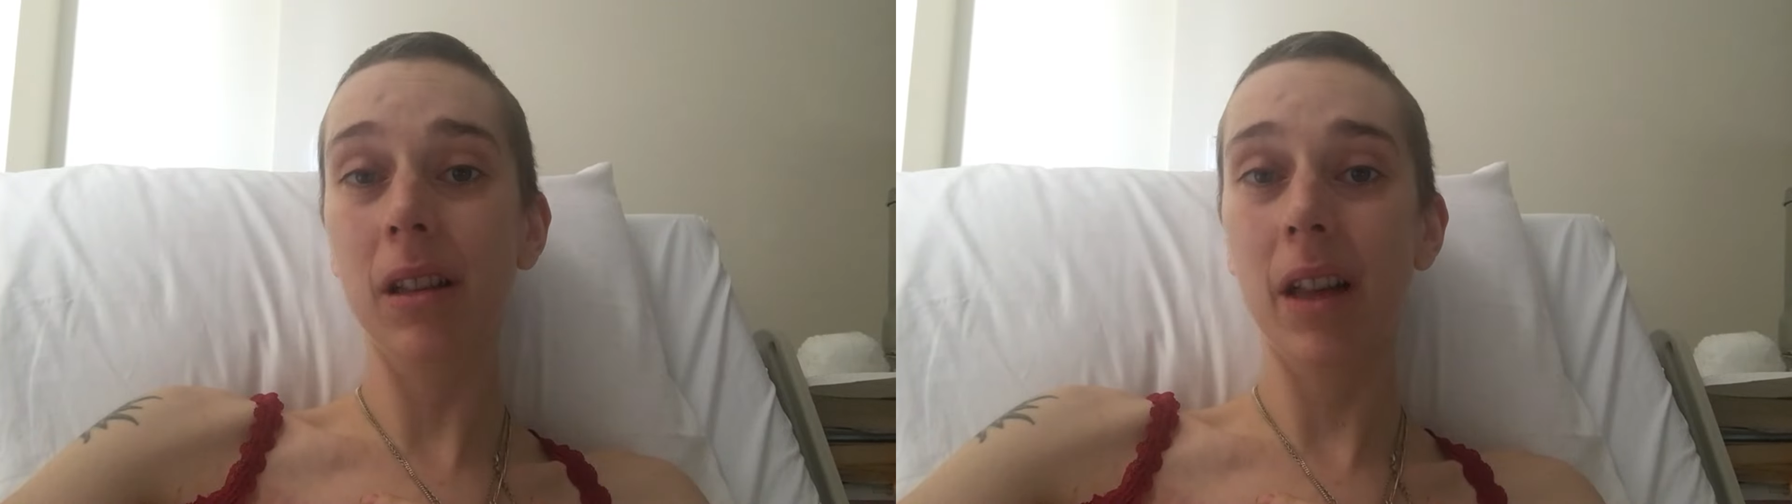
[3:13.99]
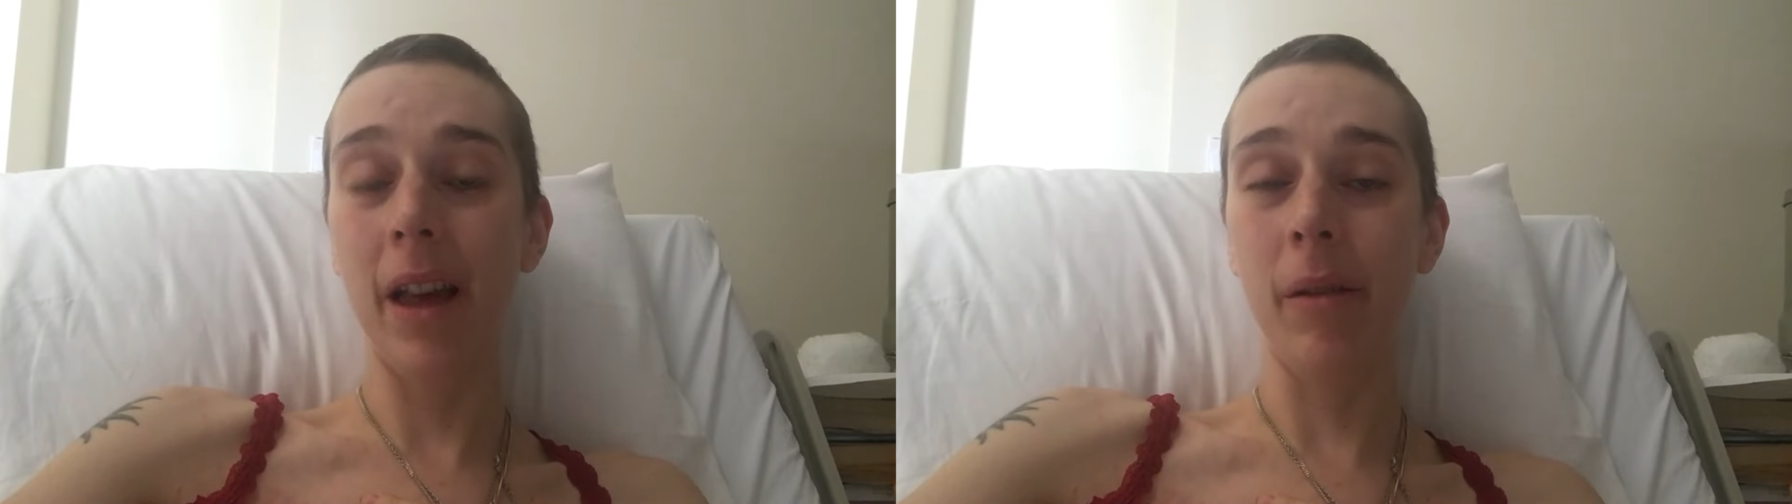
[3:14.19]

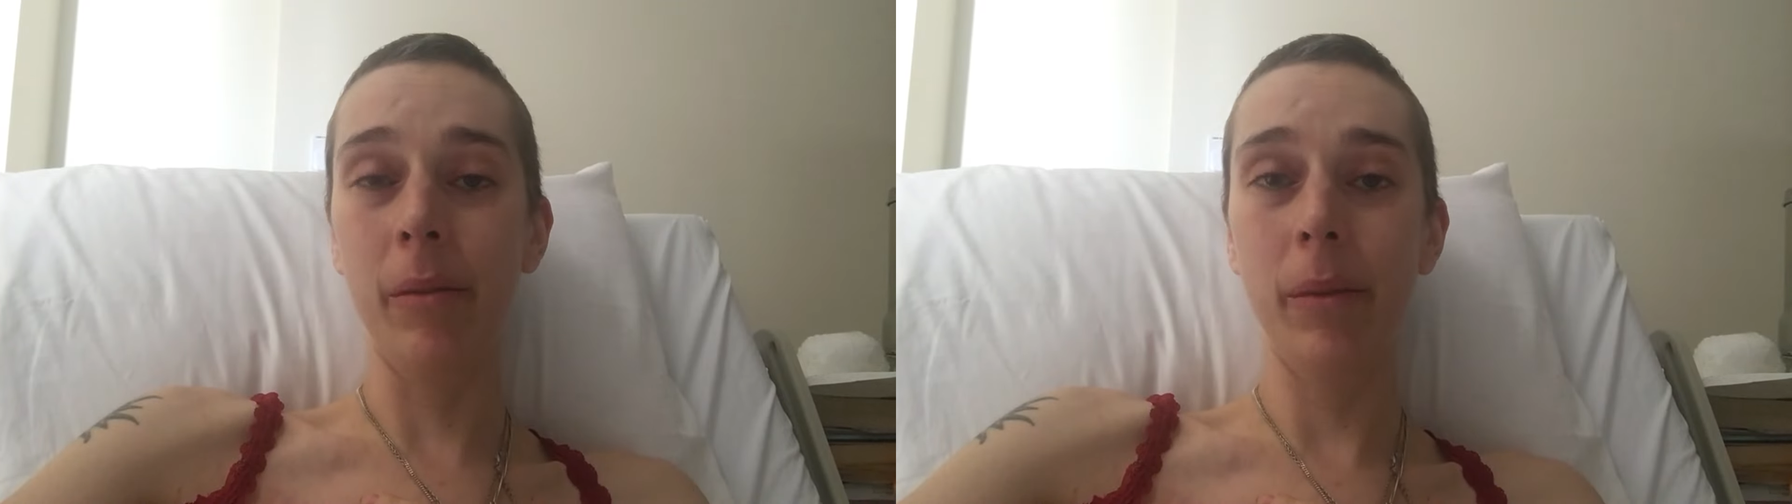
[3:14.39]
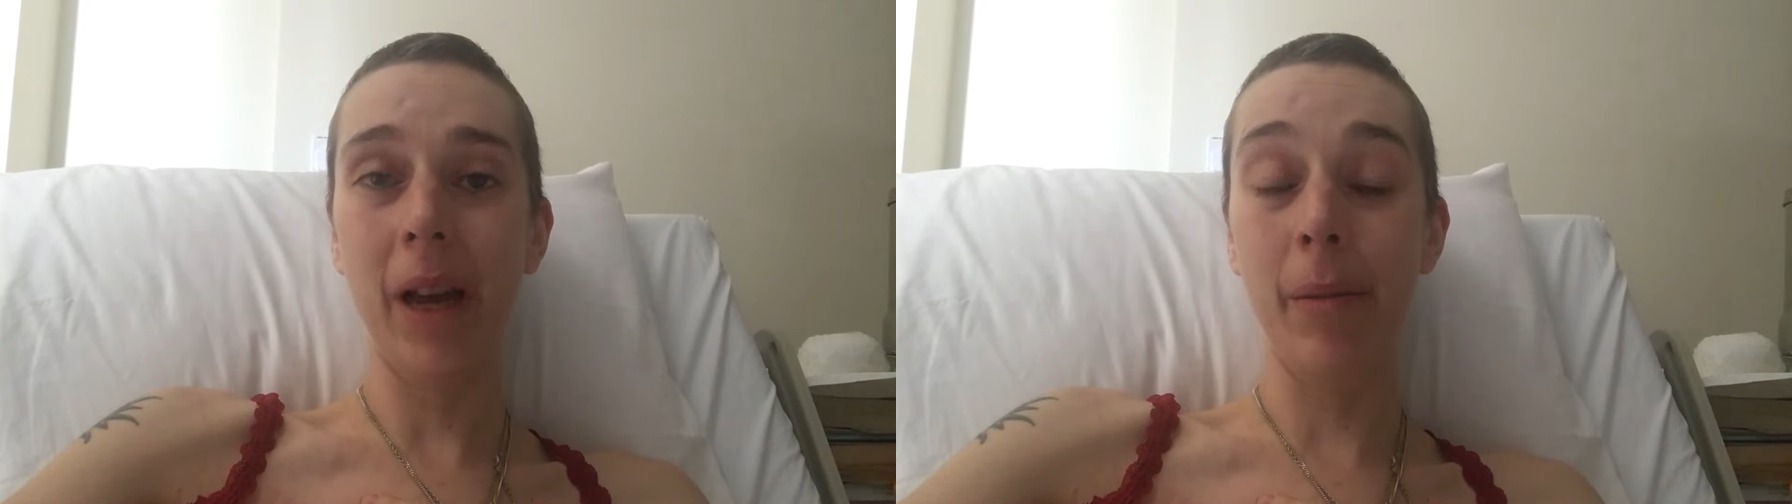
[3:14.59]

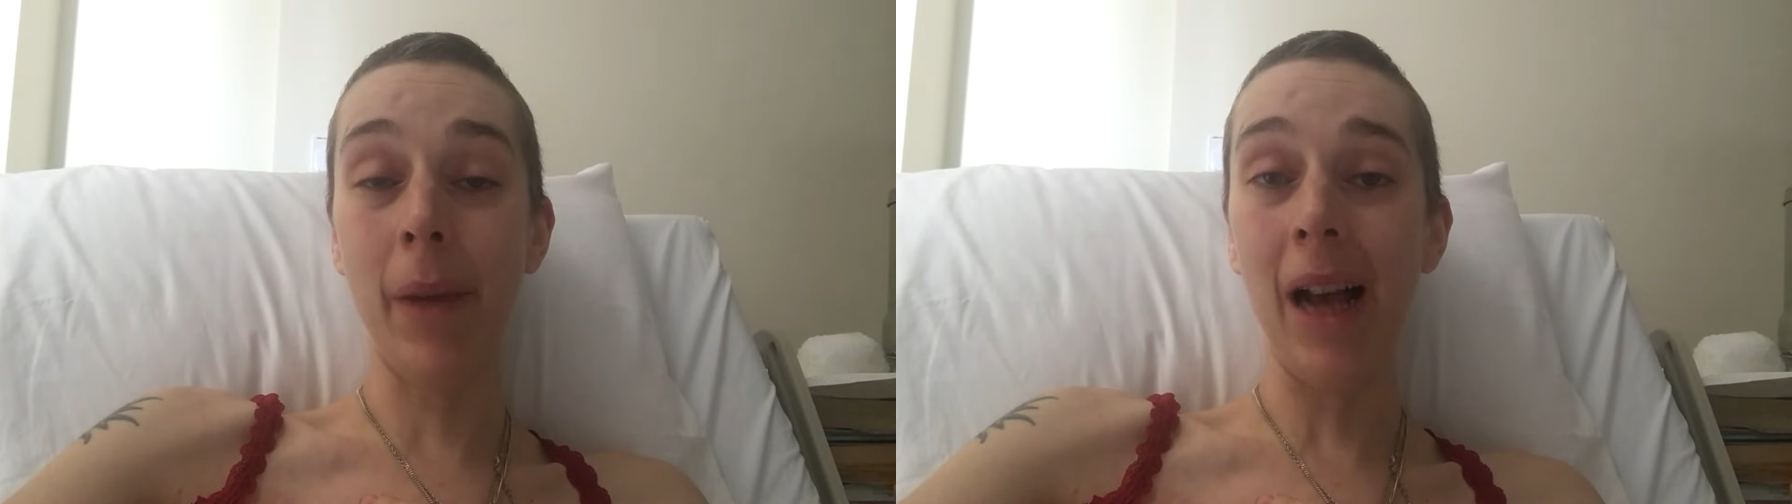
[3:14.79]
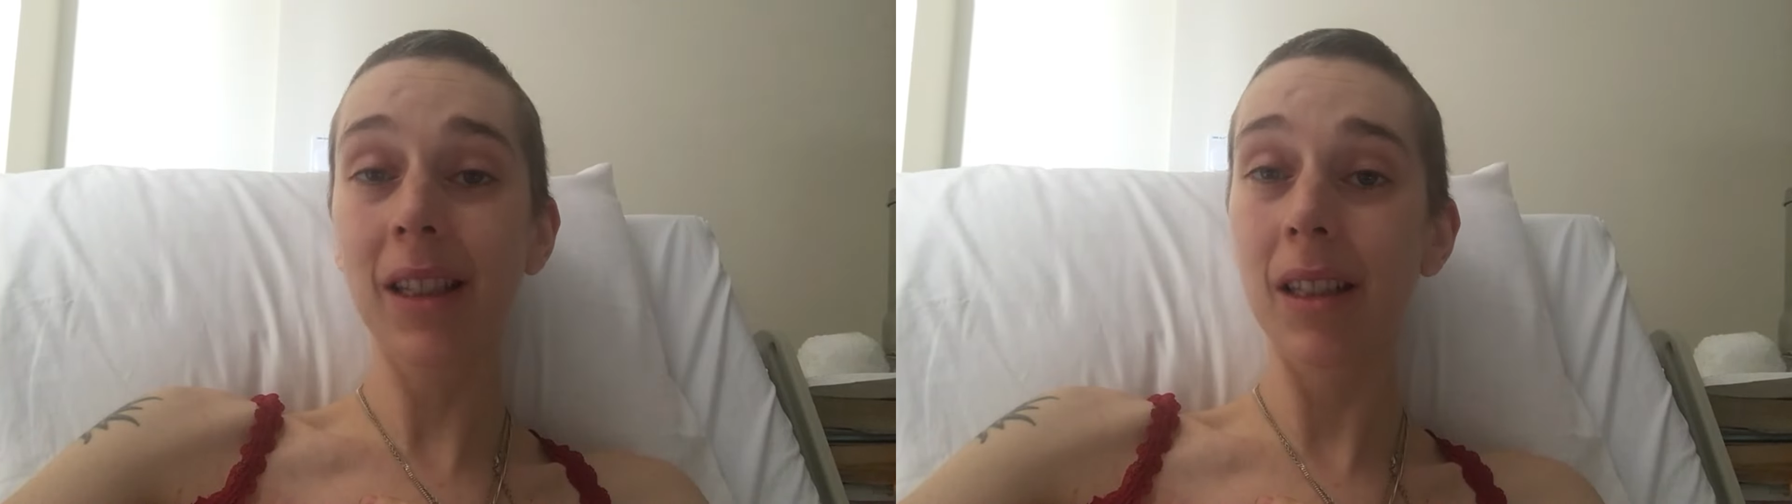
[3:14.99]
um, had
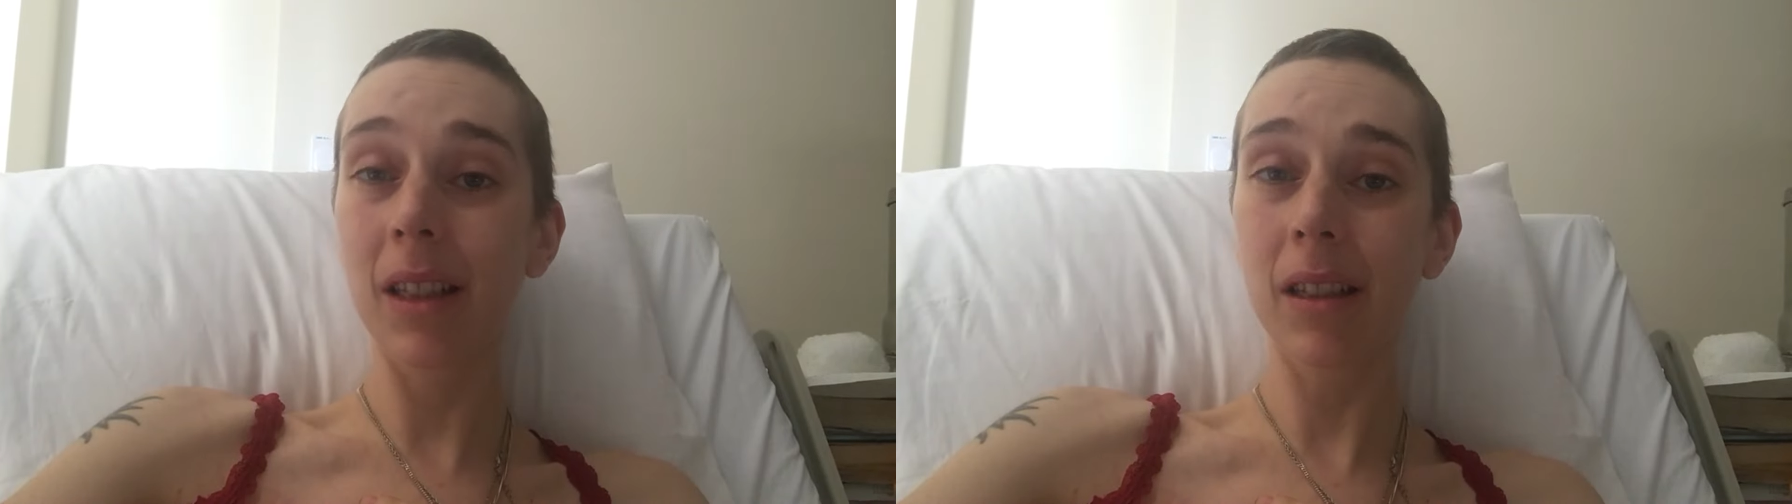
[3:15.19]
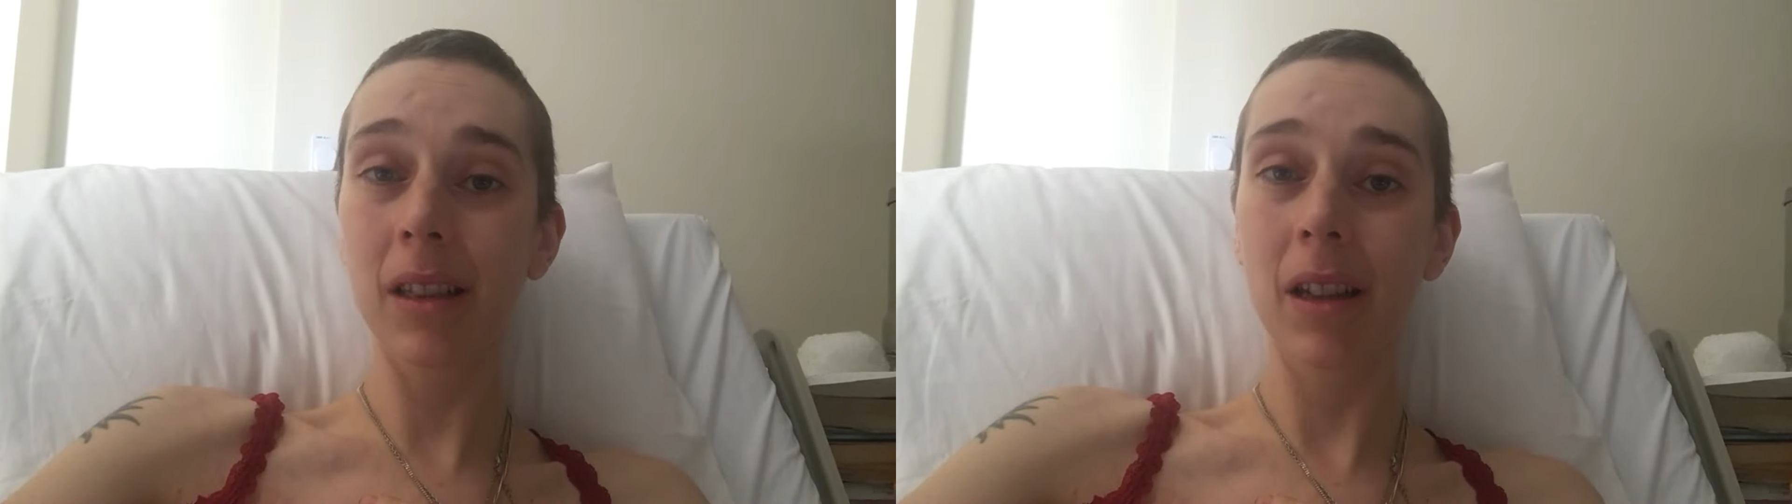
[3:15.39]
masked it